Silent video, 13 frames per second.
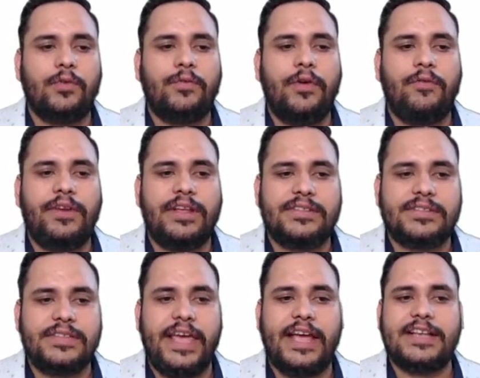
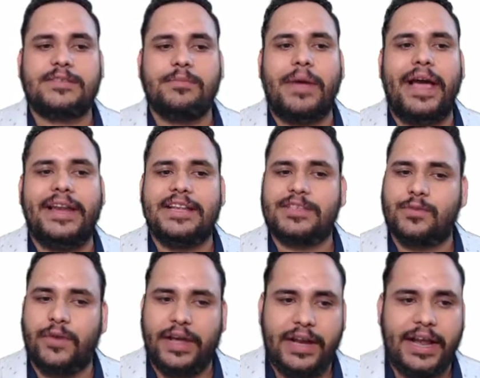256
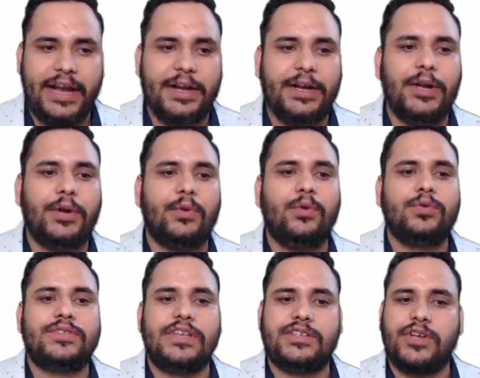minus
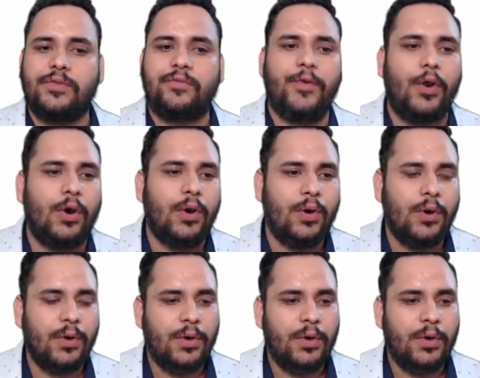192, 64.